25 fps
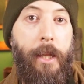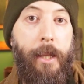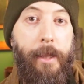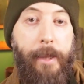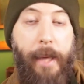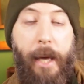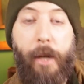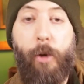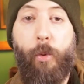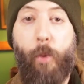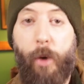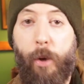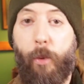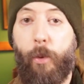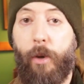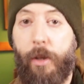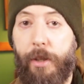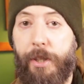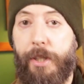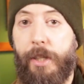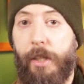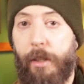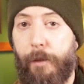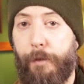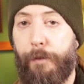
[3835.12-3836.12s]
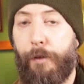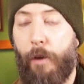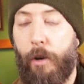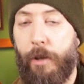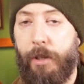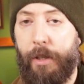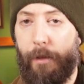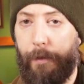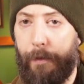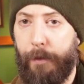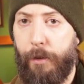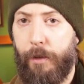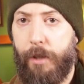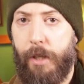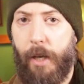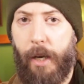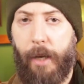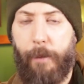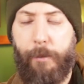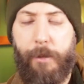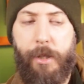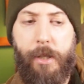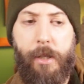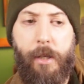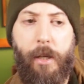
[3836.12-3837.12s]
Then we will see the fox a few
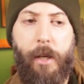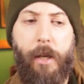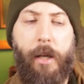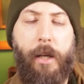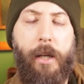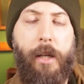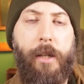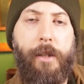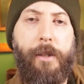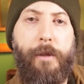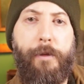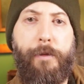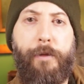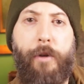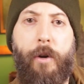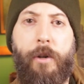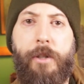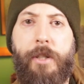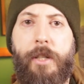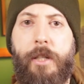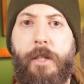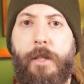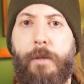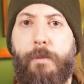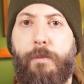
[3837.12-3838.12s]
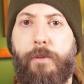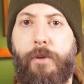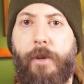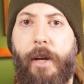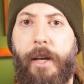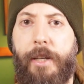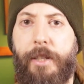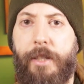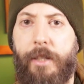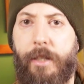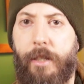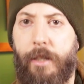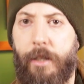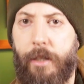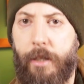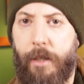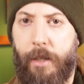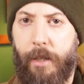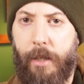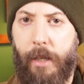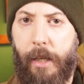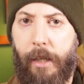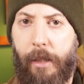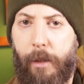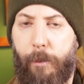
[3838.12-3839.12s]
times. The fox's
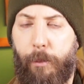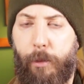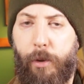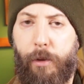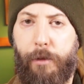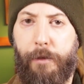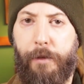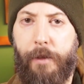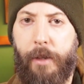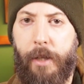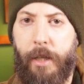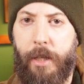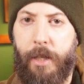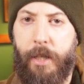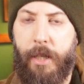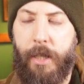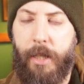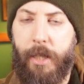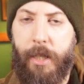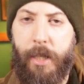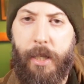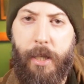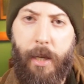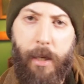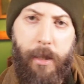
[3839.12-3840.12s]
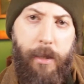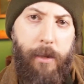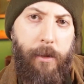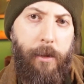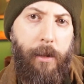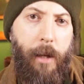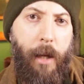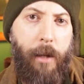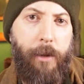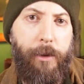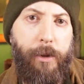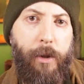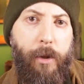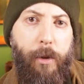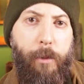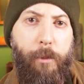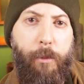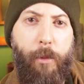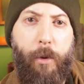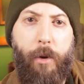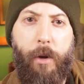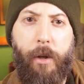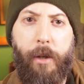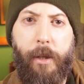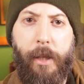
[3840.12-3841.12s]
presence in the movie is subtle, although
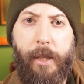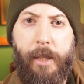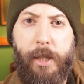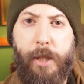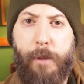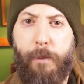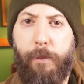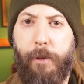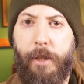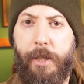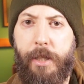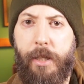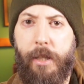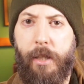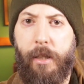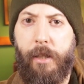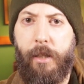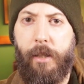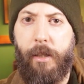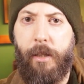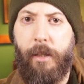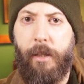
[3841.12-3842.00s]
more explicit